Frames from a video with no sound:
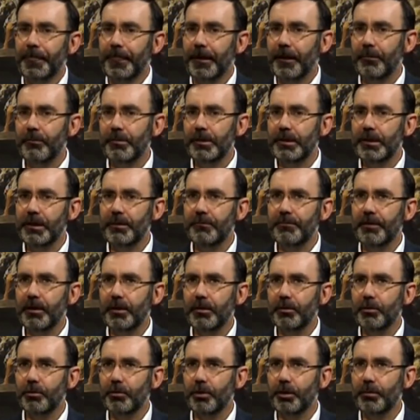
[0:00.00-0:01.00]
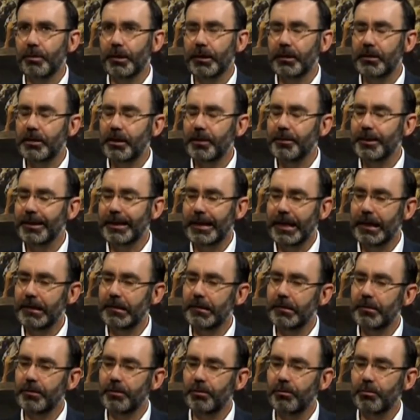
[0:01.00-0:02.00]
And we see in Father Doyle by the time he
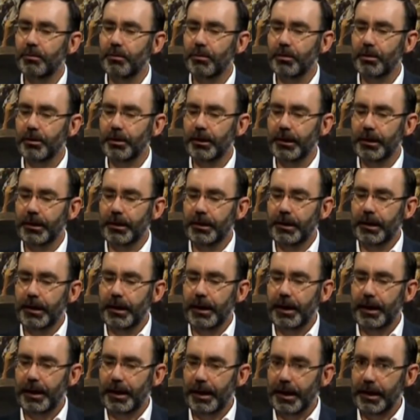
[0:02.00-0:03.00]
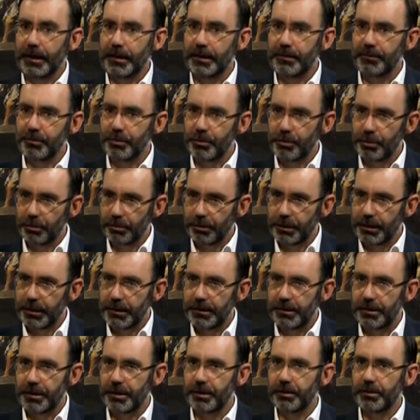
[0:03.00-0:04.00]
gets to the war, uh, and even during
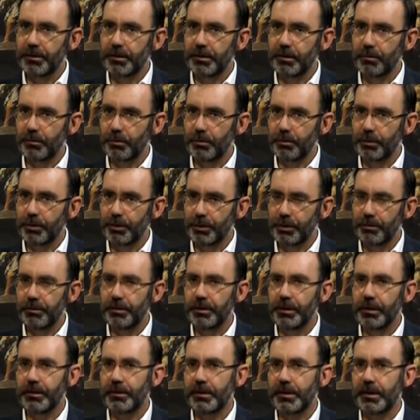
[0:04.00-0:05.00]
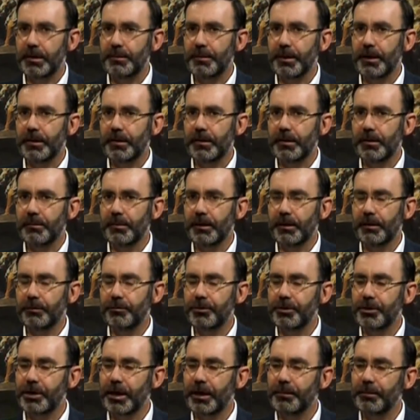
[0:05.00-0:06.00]
his years in the war, the two years he spent as a
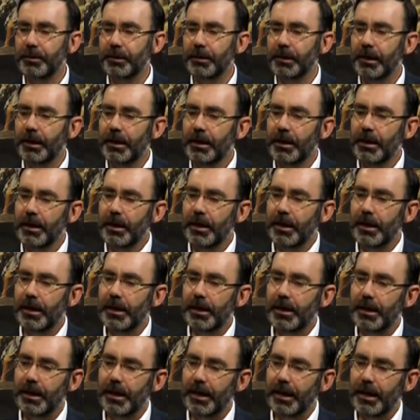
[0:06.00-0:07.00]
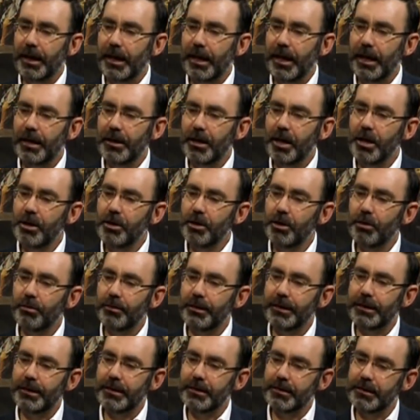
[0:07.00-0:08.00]
military chaplain, uh, an
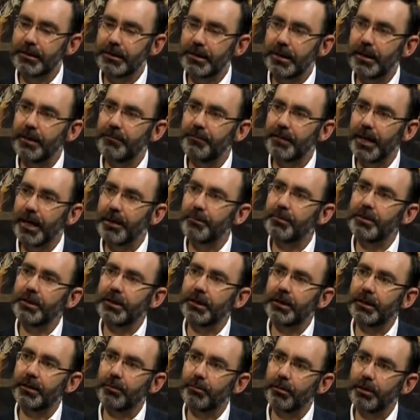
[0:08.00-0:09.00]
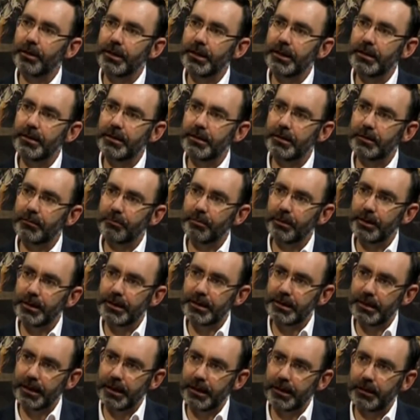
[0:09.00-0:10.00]
ongoing self emptying where, right. he's, where
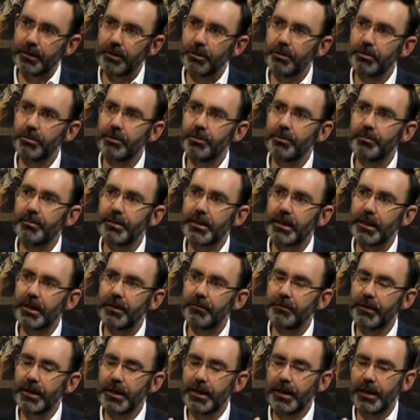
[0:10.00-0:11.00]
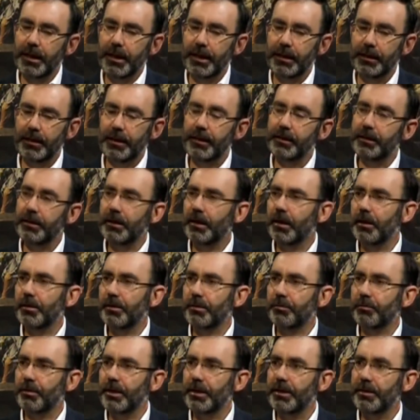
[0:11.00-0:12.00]
he's saying no to himself and letting
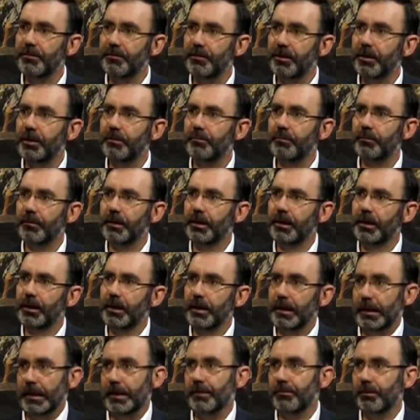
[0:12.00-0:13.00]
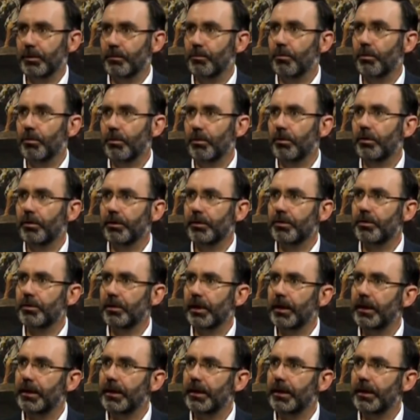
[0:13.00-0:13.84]
God's grace fill him even more so